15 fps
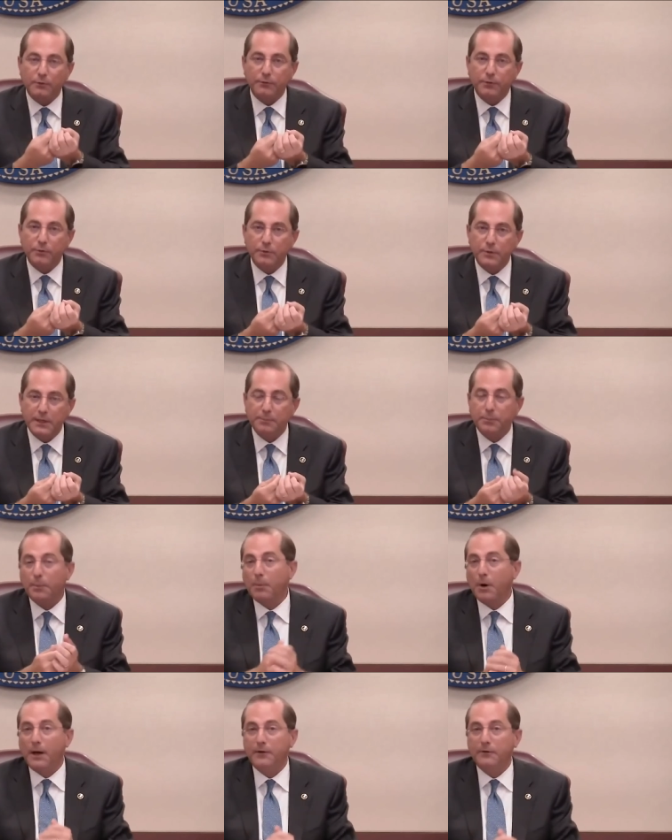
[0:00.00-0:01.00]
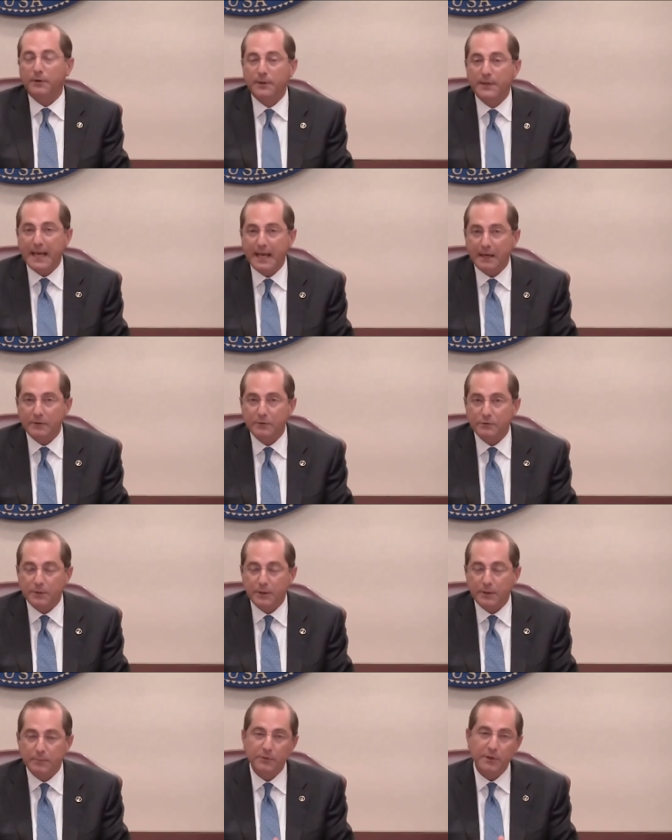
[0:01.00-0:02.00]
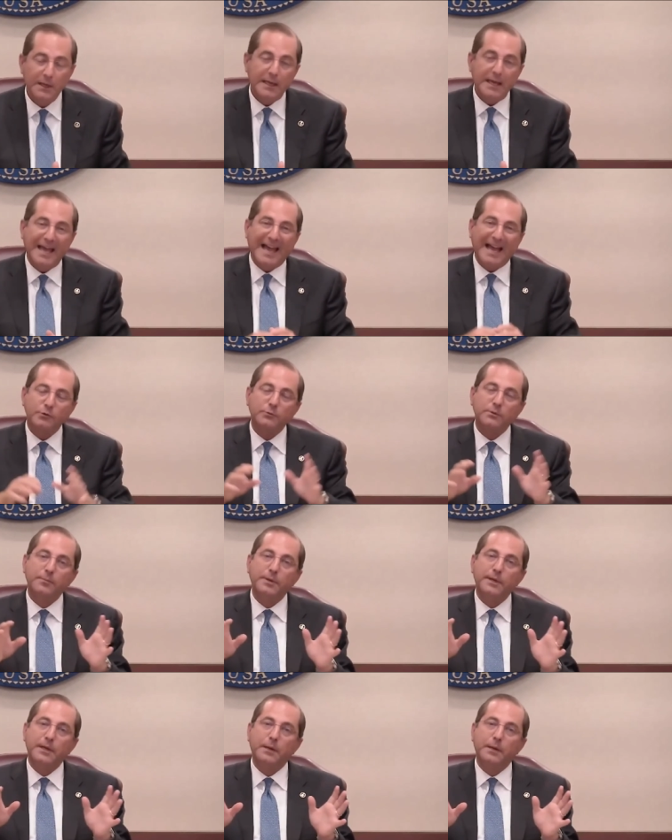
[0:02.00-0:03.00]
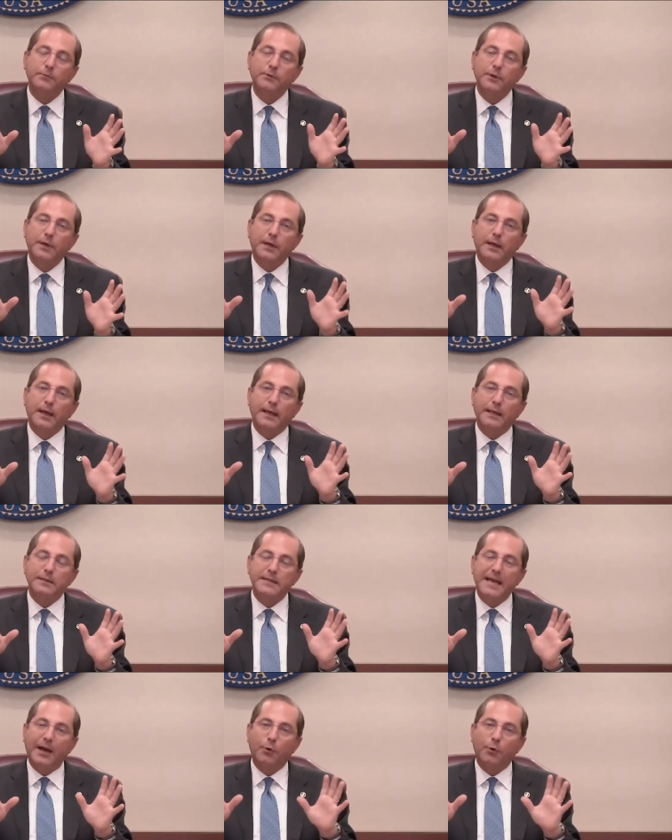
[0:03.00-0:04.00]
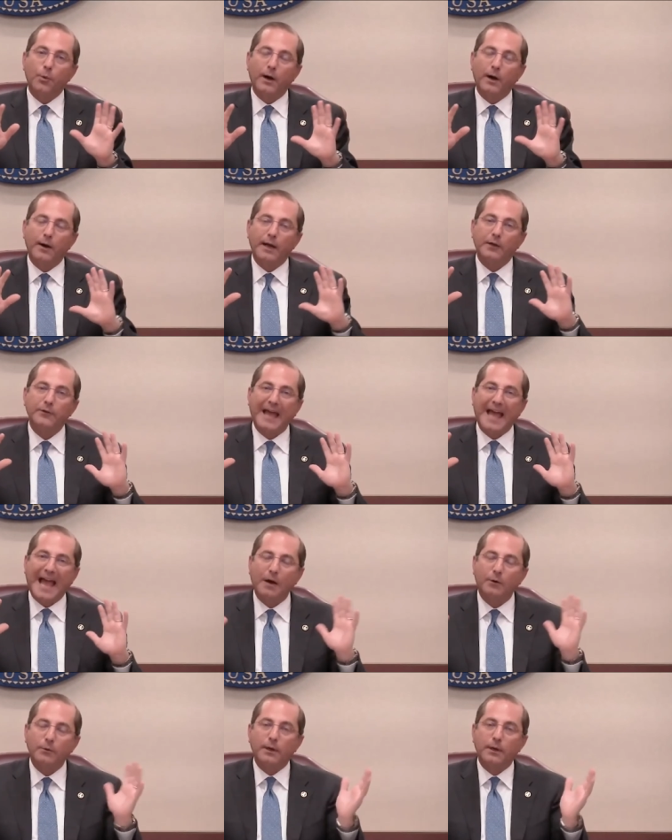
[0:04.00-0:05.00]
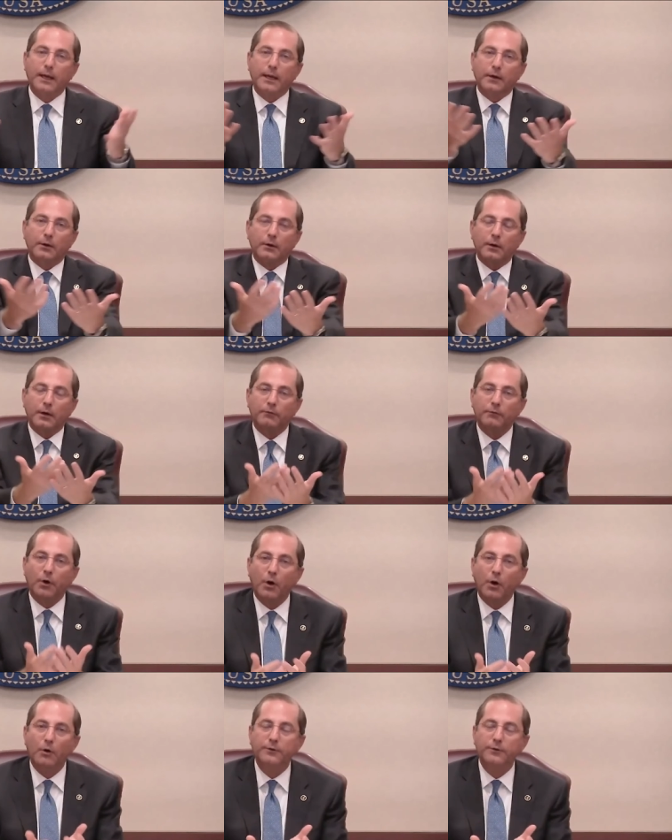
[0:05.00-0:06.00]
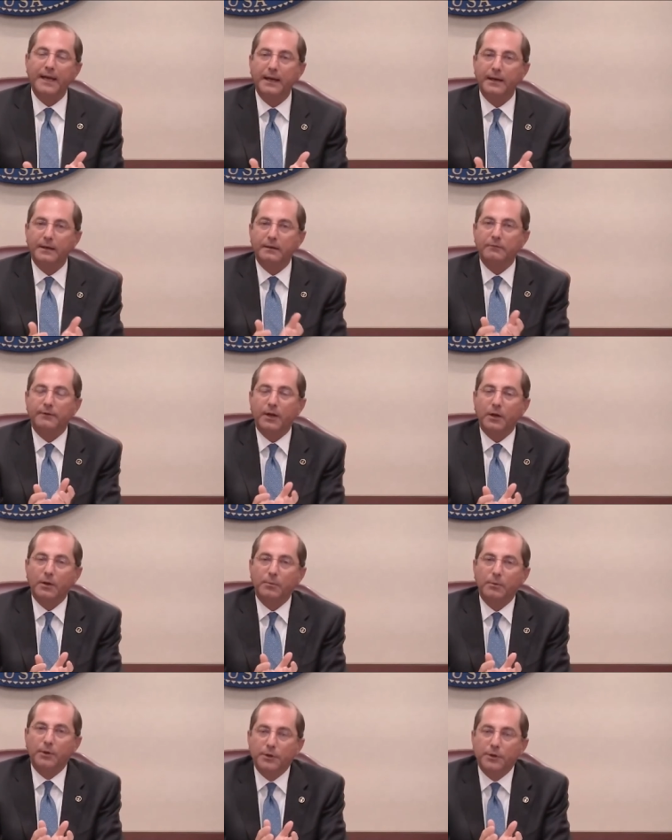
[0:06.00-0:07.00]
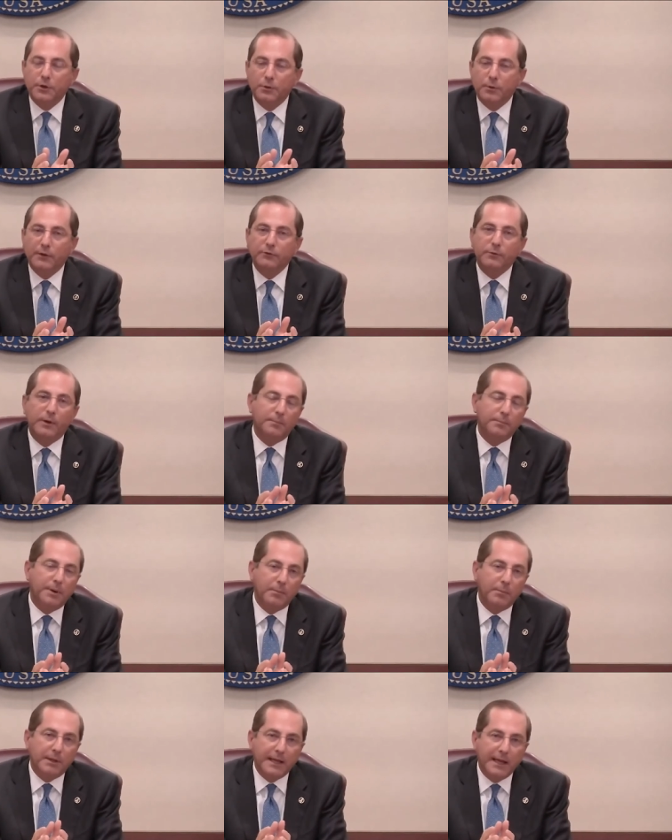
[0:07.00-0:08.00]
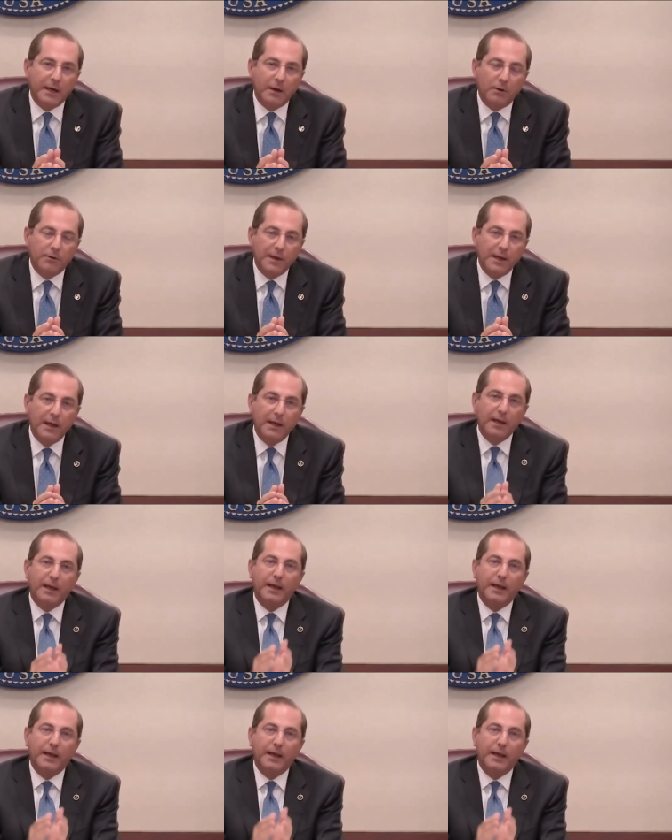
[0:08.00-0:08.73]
of unique proprietary data streams, actually becomes a data warehouse aggregator of all data available in the U.S. around public health,